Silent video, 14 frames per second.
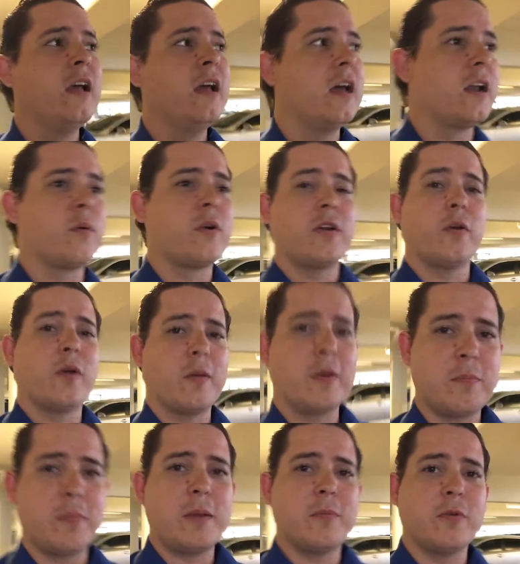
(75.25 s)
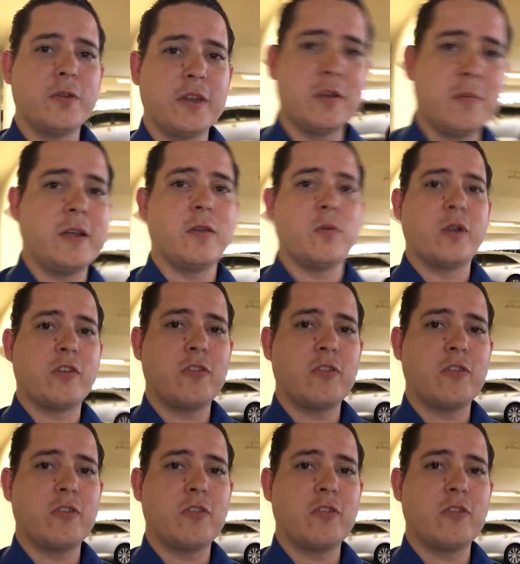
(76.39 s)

and I want to know how many people need to be in which